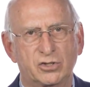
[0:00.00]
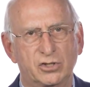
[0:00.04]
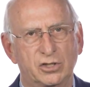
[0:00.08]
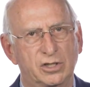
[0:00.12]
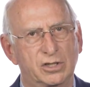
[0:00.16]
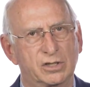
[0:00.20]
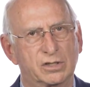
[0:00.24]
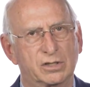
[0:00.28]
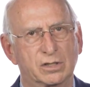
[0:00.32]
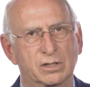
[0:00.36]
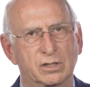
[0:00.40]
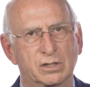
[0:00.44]

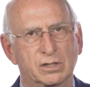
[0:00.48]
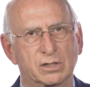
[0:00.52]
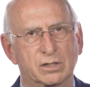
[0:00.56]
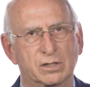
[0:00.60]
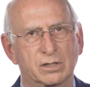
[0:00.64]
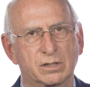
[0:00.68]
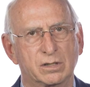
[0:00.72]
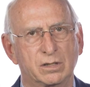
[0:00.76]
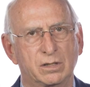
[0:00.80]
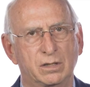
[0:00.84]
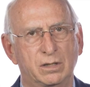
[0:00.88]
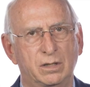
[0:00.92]

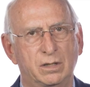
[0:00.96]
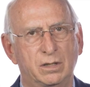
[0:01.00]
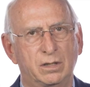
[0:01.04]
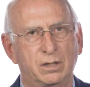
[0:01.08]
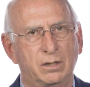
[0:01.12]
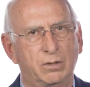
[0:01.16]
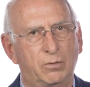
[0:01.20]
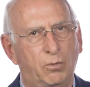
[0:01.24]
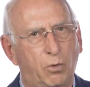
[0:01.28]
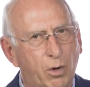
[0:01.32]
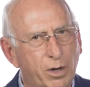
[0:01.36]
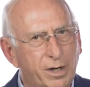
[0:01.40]
Jesus."
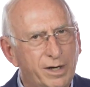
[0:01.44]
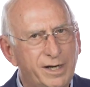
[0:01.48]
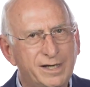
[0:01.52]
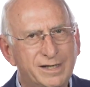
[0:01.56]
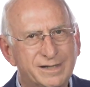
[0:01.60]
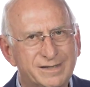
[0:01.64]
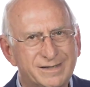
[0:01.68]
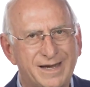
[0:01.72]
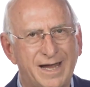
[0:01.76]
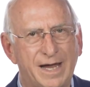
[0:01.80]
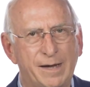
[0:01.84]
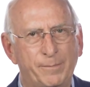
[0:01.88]
What an
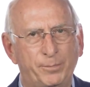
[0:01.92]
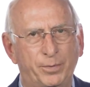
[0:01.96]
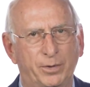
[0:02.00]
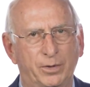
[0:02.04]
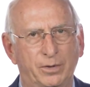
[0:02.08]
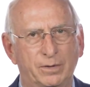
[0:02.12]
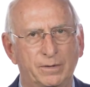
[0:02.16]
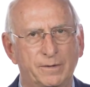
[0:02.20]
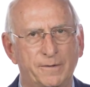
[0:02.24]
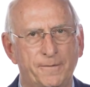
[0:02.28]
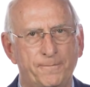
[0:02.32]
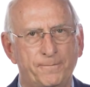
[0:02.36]

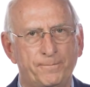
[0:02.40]
example.